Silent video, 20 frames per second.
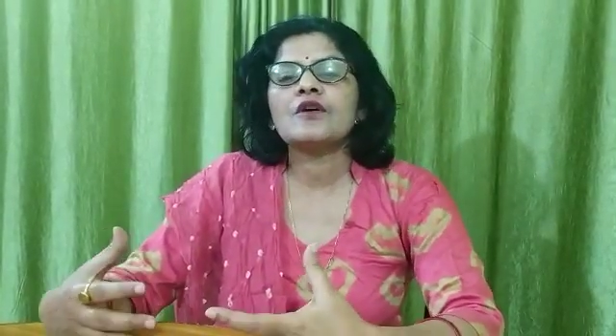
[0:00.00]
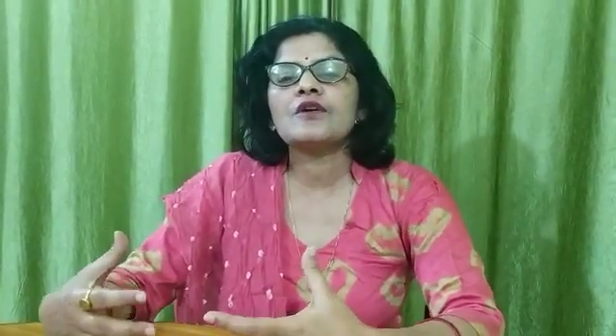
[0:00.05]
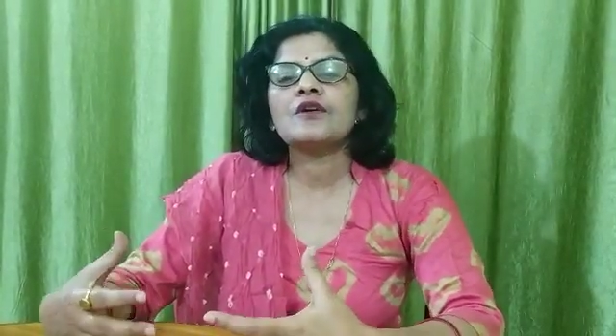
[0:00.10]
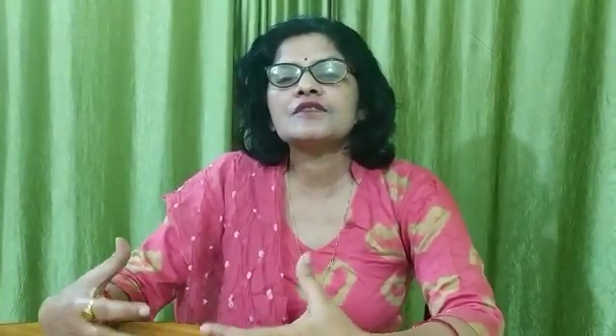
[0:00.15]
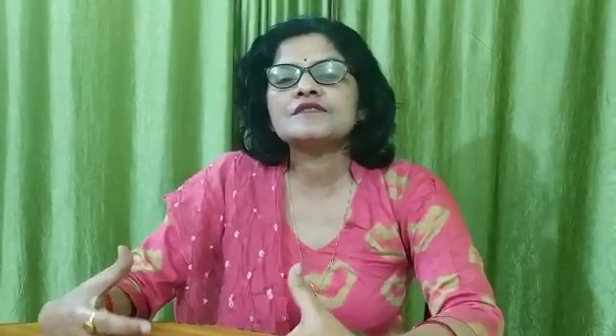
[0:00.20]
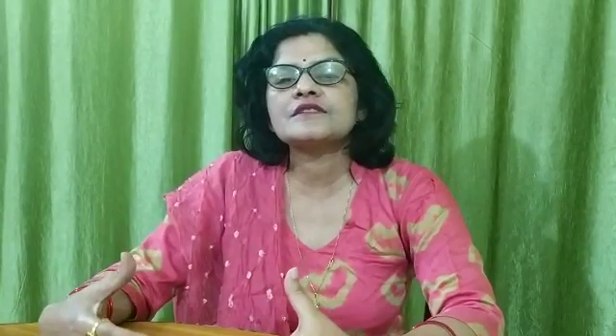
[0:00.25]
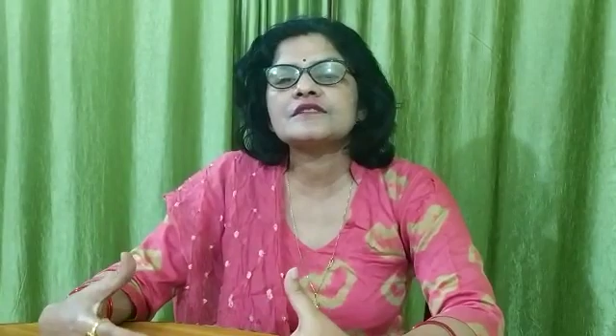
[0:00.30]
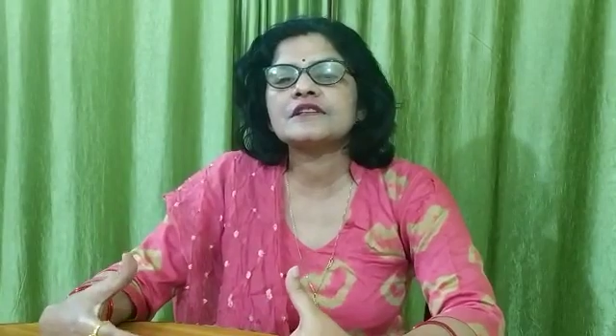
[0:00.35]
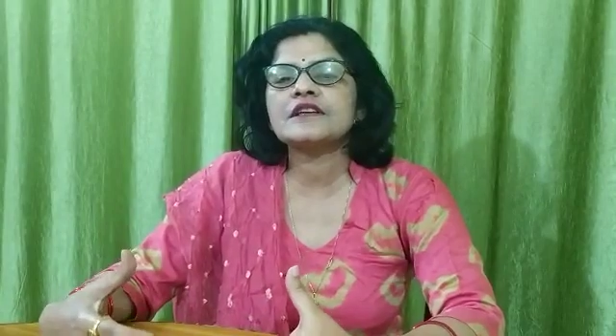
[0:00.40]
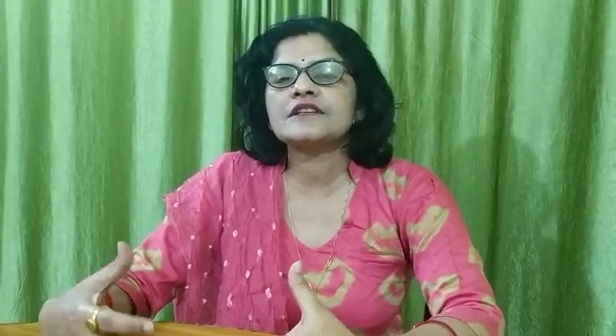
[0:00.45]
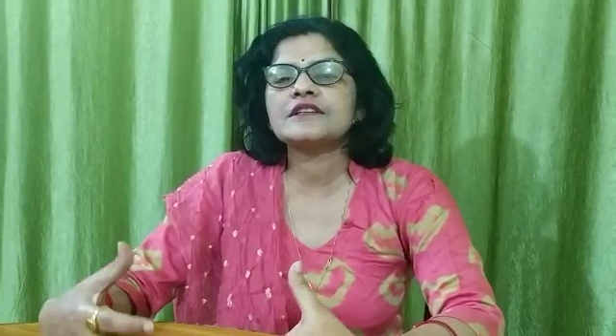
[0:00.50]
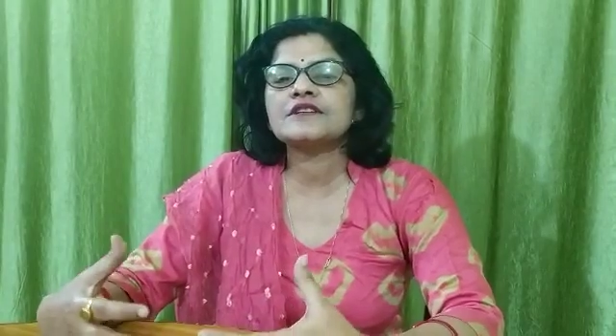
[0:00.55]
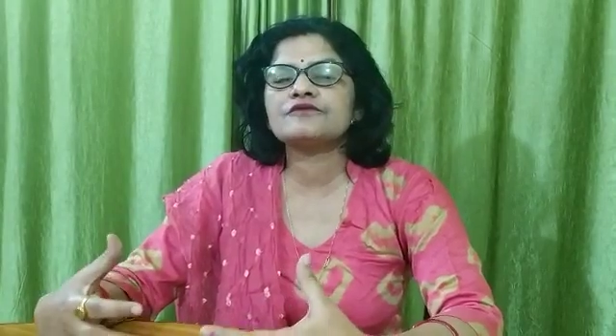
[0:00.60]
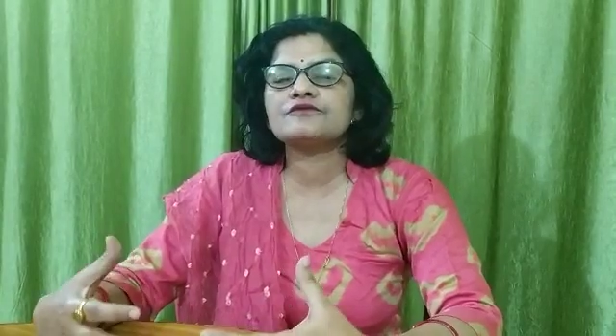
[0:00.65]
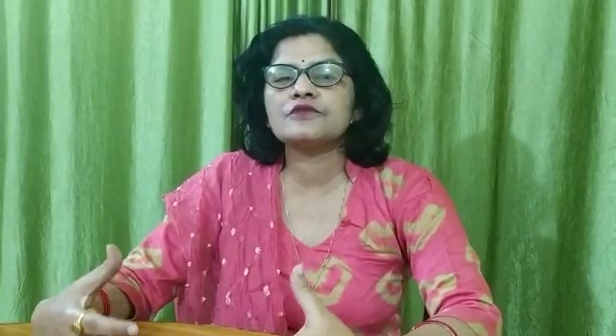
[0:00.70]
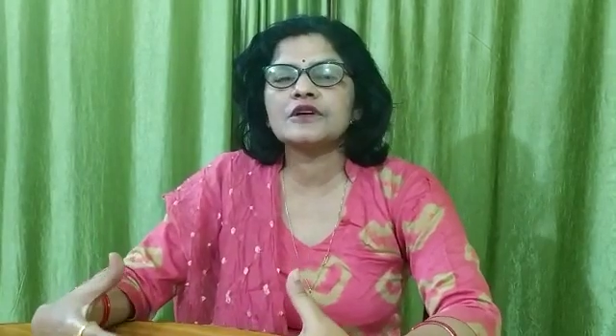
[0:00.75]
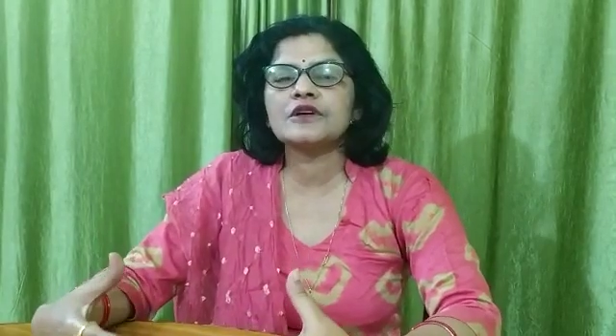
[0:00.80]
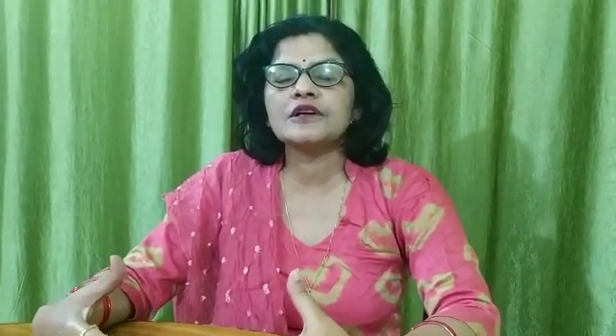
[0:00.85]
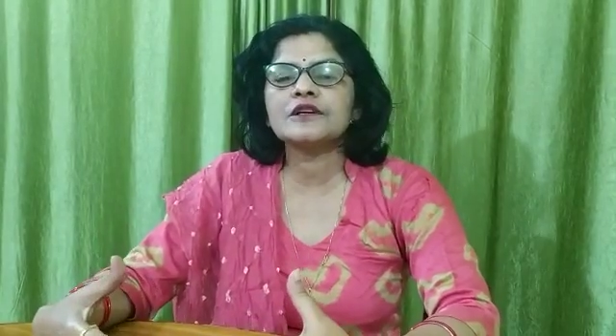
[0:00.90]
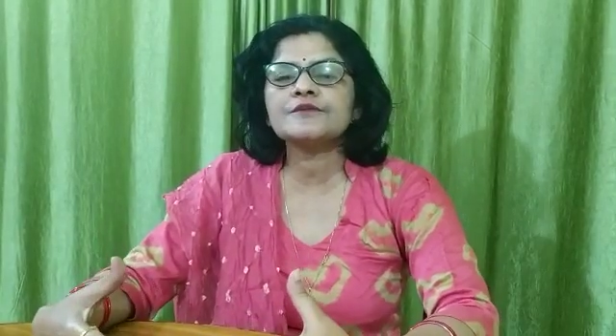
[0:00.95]
Auxiliary
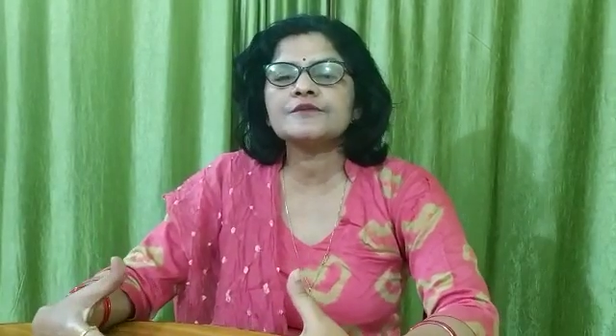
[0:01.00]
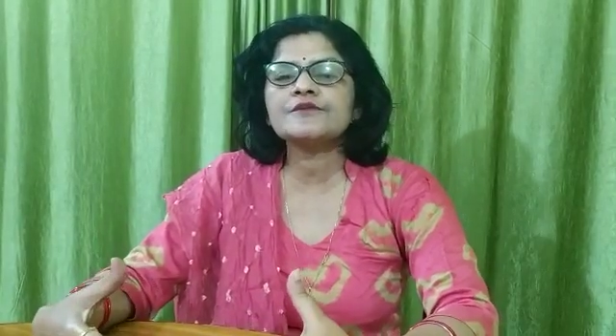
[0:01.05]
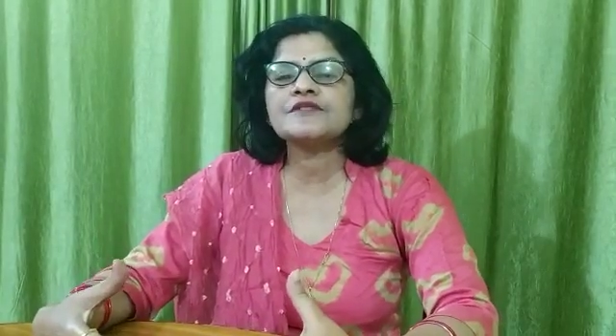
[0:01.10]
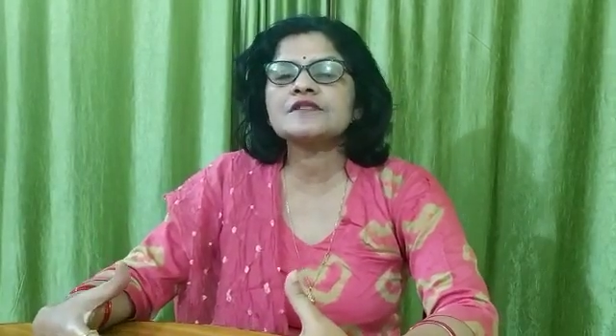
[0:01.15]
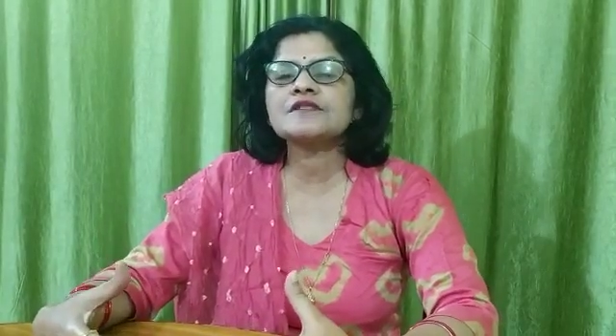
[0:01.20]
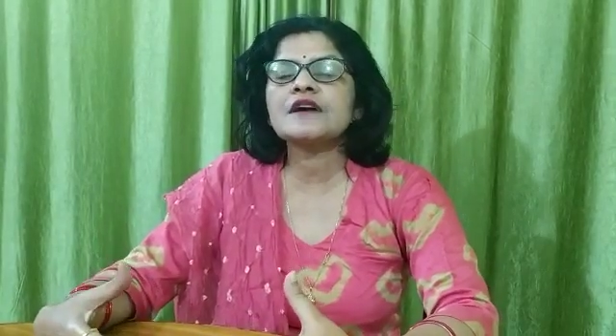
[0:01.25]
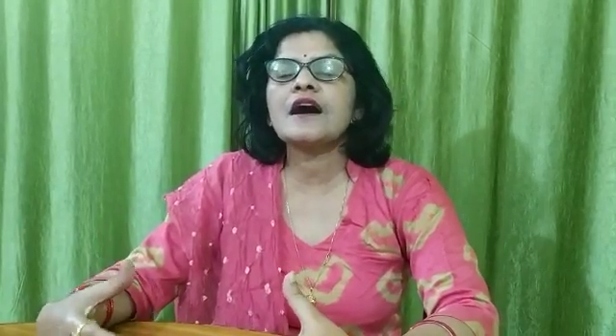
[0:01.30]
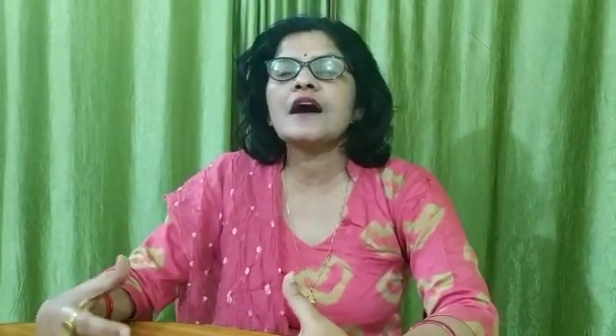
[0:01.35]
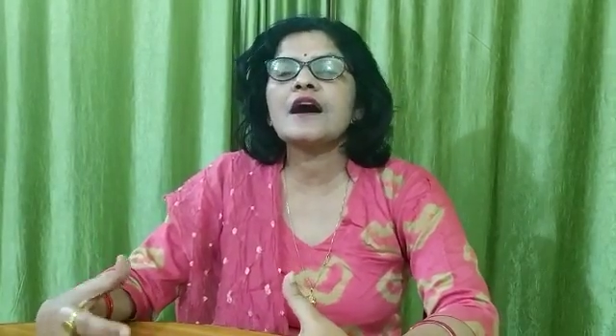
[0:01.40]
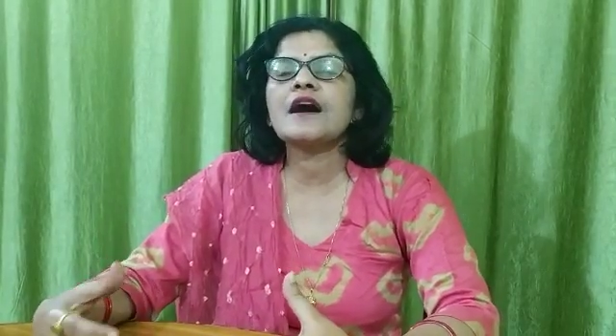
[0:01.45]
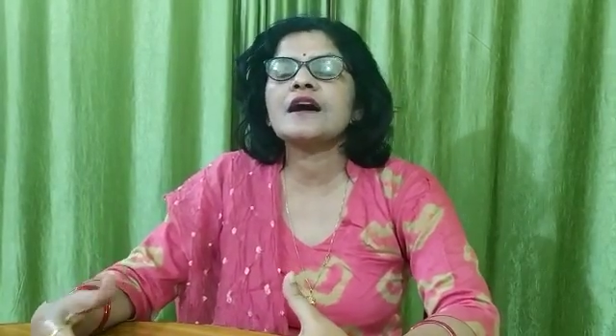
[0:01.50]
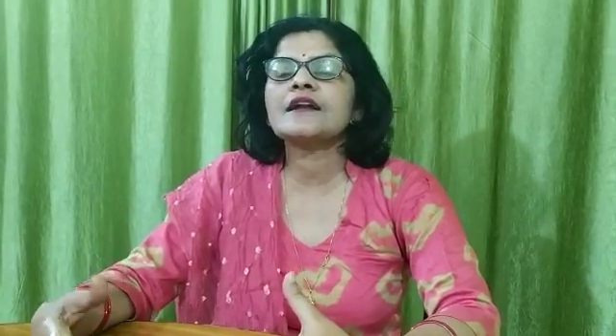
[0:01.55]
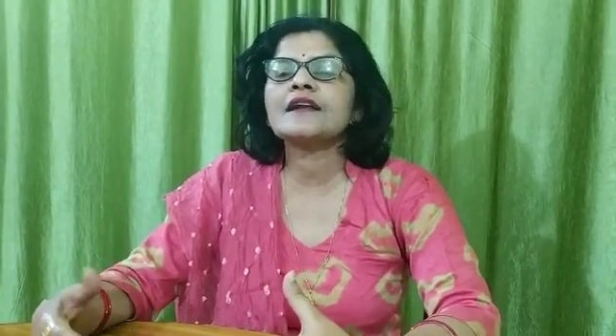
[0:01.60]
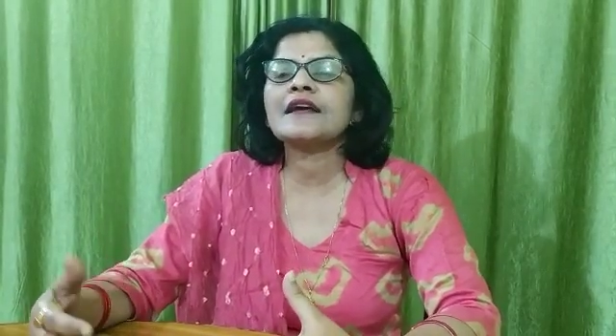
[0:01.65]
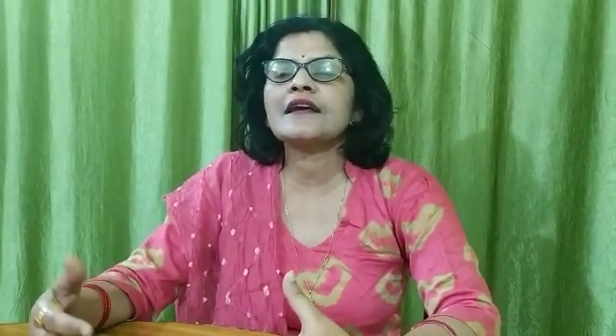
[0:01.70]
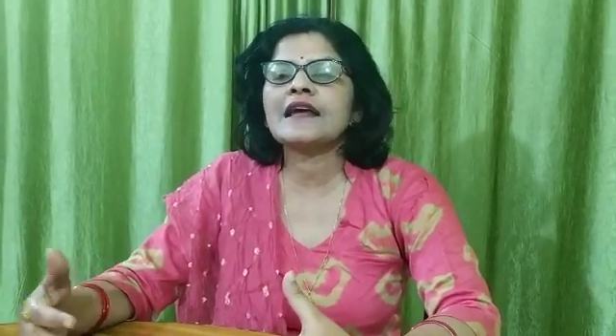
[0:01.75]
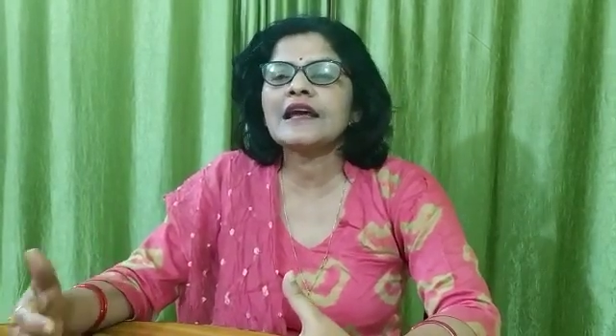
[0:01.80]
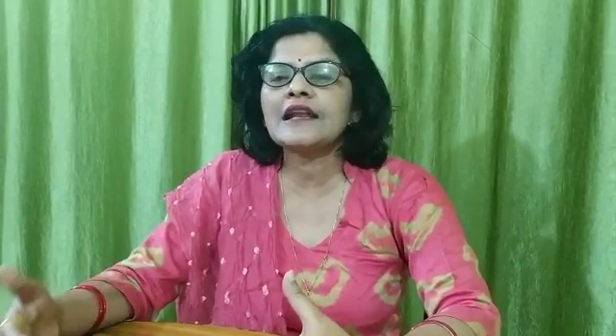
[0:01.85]
verbs are